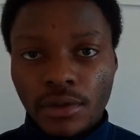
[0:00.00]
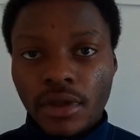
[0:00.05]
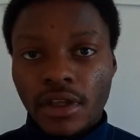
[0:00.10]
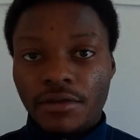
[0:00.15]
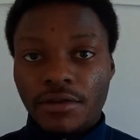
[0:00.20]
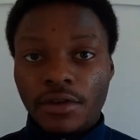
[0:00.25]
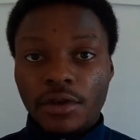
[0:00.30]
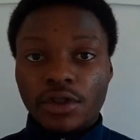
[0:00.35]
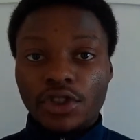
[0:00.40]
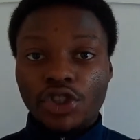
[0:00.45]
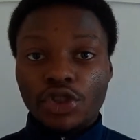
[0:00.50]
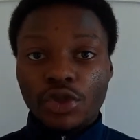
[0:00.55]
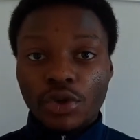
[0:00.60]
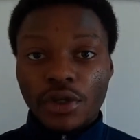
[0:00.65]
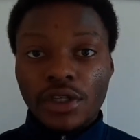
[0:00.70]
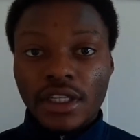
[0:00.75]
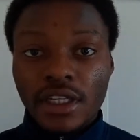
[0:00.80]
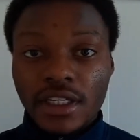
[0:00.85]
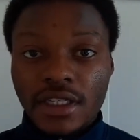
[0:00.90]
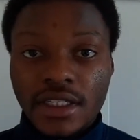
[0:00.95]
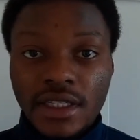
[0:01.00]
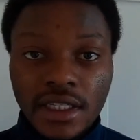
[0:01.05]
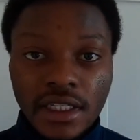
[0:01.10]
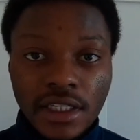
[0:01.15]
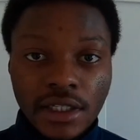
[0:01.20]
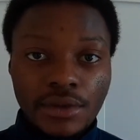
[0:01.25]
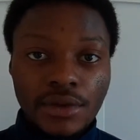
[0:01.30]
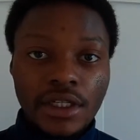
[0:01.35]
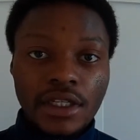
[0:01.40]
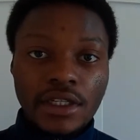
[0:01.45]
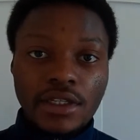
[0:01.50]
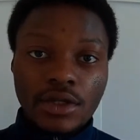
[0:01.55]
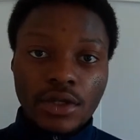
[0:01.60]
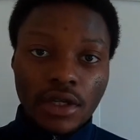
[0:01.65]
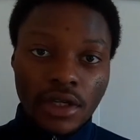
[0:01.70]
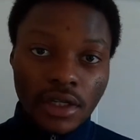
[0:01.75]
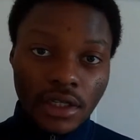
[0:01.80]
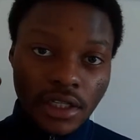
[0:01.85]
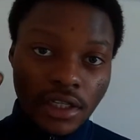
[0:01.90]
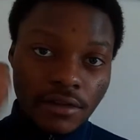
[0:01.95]
If you're enjoying this series,
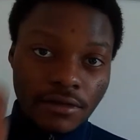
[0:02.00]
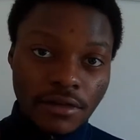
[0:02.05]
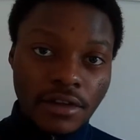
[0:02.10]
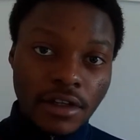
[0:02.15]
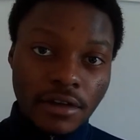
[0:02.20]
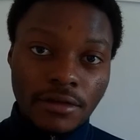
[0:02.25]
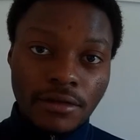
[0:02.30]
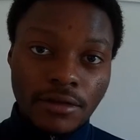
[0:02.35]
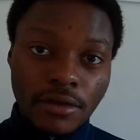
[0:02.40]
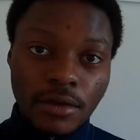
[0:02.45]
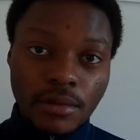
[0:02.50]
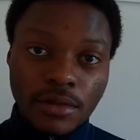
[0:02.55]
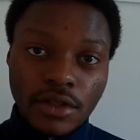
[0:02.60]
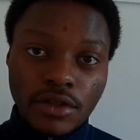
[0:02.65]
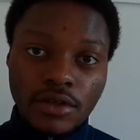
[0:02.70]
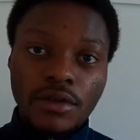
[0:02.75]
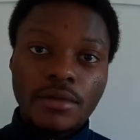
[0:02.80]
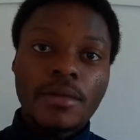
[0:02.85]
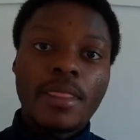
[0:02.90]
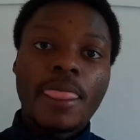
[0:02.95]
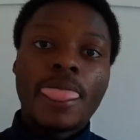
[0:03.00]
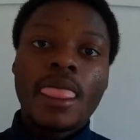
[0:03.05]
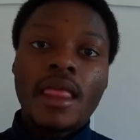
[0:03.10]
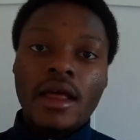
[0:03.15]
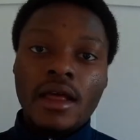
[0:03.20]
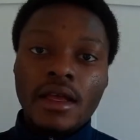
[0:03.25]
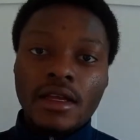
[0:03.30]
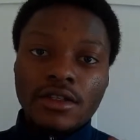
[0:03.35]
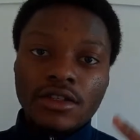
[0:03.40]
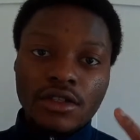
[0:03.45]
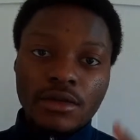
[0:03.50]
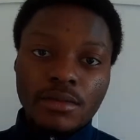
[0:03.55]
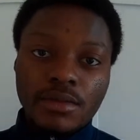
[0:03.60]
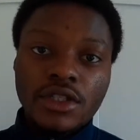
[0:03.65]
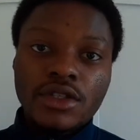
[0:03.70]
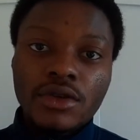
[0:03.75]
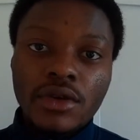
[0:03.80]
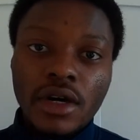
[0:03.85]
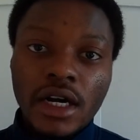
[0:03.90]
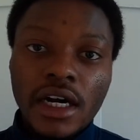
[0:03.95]
give it a thumbs up,
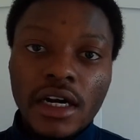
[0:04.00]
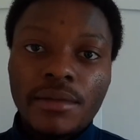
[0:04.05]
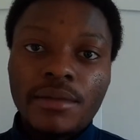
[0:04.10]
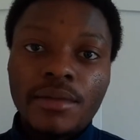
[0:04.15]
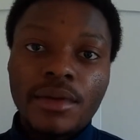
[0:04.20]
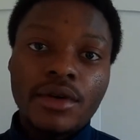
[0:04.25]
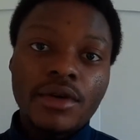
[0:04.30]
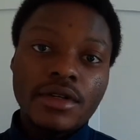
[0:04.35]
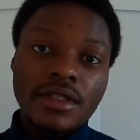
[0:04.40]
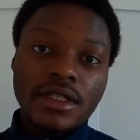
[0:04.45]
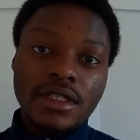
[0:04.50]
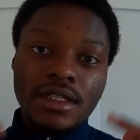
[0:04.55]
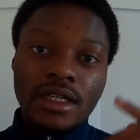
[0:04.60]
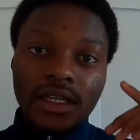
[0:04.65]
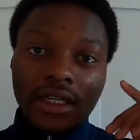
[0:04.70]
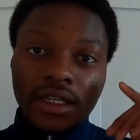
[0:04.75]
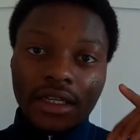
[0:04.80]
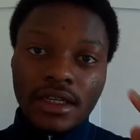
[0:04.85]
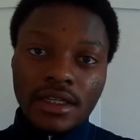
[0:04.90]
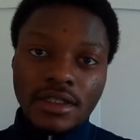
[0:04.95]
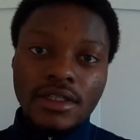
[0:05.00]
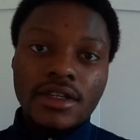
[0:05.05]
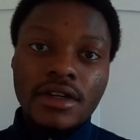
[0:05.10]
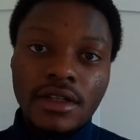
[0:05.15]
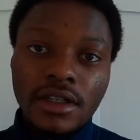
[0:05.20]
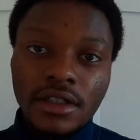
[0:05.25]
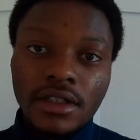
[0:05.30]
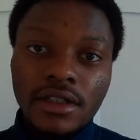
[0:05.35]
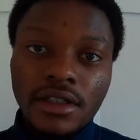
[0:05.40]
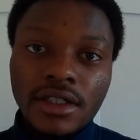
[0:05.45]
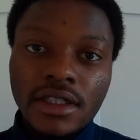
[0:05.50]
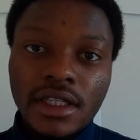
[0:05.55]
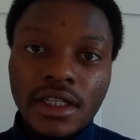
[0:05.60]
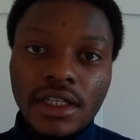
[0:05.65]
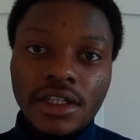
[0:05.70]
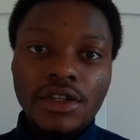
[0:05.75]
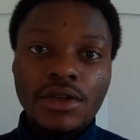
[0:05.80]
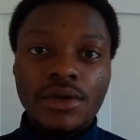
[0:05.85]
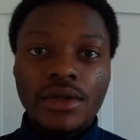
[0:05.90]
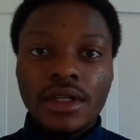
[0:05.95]
subscribe, because it's going to
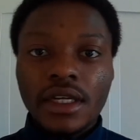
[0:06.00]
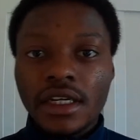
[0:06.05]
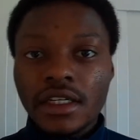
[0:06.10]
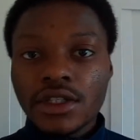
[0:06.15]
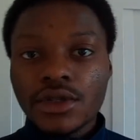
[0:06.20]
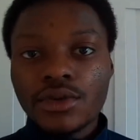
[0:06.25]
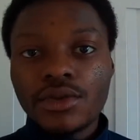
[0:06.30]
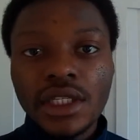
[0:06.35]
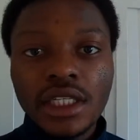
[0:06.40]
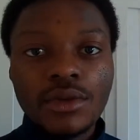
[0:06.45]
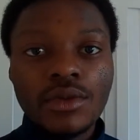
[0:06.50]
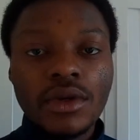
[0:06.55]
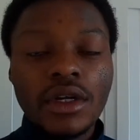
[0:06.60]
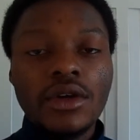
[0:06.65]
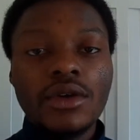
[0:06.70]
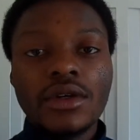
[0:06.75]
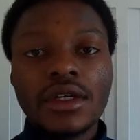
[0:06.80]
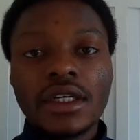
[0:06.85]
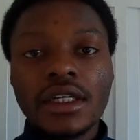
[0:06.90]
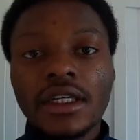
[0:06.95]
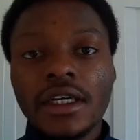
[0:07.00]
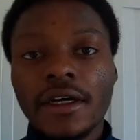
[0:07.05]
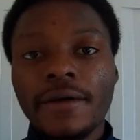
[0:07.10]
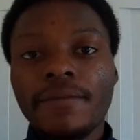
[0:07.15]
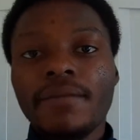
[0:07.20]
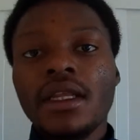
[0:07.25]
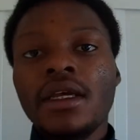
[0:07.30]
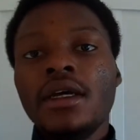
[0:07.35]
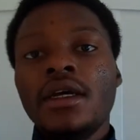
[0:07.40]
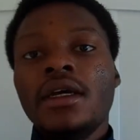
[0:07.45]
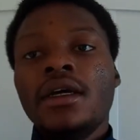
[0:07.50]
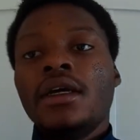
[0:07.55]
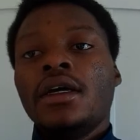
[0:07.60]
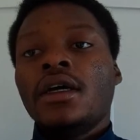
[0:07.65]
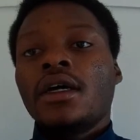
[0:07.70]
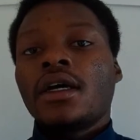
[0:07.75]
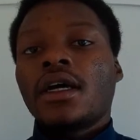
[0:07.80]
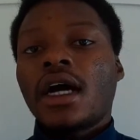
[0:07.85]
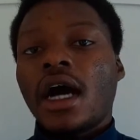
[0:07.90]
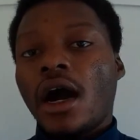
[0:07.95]
continue. Next week we're looking at
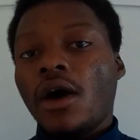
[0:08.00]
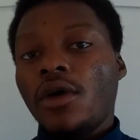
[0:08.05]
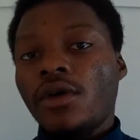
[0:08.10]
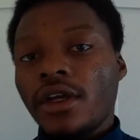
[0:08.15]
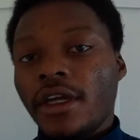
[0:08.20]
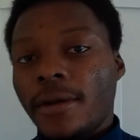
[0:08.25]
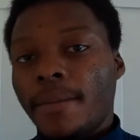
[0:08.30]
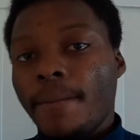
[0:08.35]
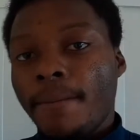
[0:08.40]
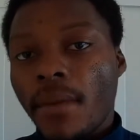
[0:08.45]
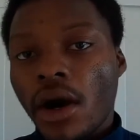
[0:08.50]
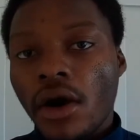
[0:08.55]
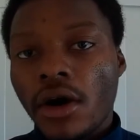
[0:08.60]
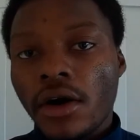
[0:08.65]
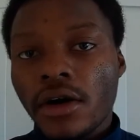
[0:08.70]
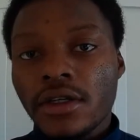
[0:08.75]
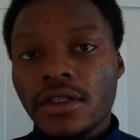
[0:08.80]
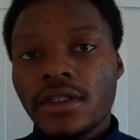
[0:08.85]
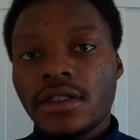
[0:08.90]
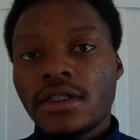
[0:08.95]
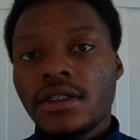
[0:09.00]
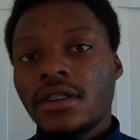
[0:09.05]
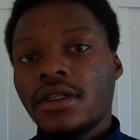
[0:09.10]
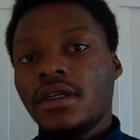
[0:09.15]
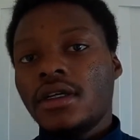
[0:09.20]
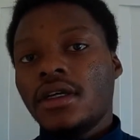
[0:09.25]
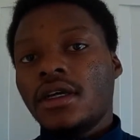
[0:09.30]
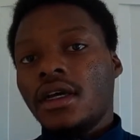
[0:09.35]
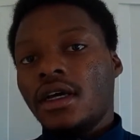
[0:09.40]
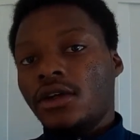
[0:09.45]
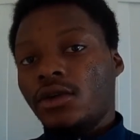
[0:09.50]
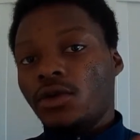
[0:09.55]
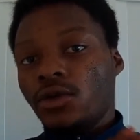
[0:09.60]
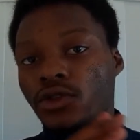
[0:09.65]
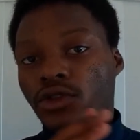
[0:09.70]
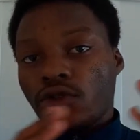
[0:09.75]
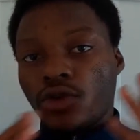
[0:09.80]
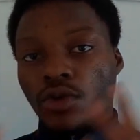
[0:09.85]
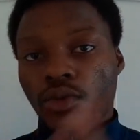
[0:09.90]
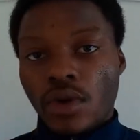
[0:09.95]
counting bars and
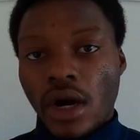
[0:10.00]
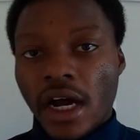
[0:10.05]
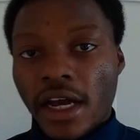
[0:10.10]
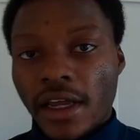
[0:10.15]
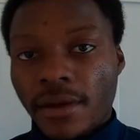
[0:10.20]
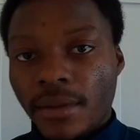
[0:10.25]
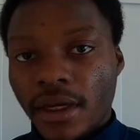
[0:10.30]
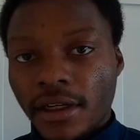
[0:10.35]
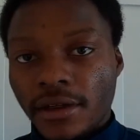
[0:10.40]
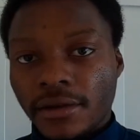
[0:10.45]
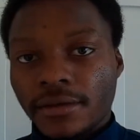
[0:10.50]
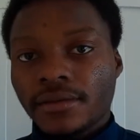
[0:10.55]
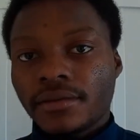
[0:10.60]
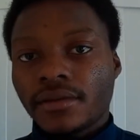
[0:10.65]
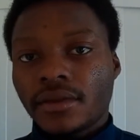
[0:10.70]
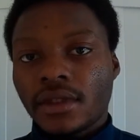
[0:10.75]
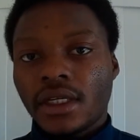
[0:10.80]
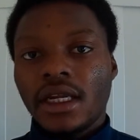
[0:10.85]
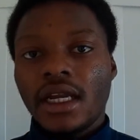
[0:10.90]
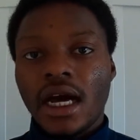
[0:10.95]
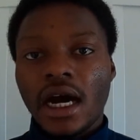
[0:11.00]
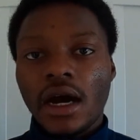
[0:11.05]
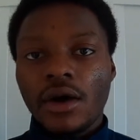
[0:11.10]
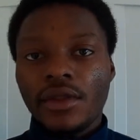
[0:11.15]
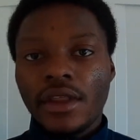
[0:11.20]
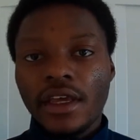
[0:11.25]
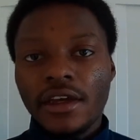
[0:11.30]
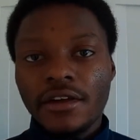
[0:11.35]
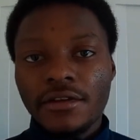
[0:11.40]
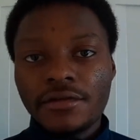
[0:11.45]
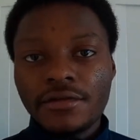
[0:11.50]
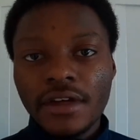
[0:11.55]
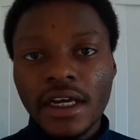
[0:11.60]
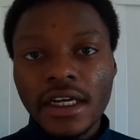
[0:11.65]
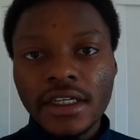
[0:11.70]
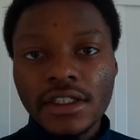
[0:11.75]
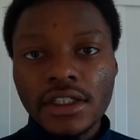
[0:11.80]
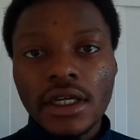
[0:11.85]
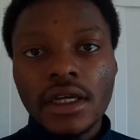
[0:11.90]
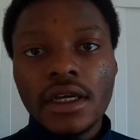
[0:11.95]
also rhyming and how they
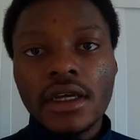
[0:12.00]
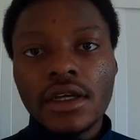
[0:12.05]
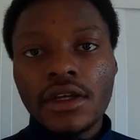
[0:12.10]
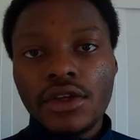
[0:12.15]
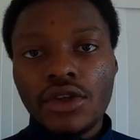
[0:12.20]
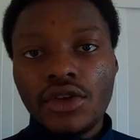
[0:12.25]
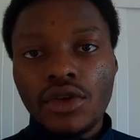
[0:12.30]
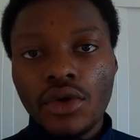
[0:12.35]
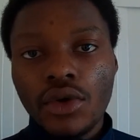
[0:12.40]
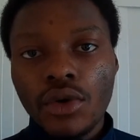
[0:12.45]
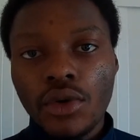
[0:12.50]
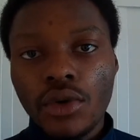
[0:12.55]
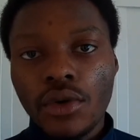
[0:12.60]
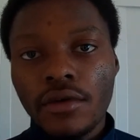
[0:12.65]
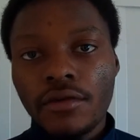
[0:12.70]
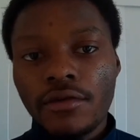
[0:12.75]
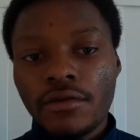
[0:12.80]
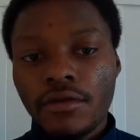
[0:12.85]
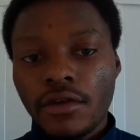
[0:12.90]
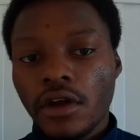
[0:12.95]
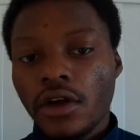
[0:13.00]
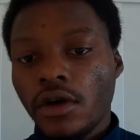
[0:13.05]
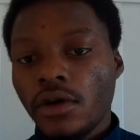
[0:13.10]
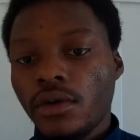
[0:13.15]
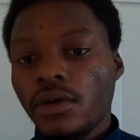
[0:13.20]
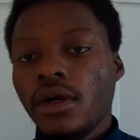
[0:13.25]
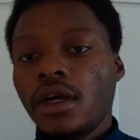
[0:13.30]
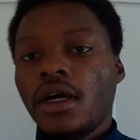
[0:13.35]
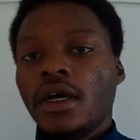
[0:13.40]
affect your flow.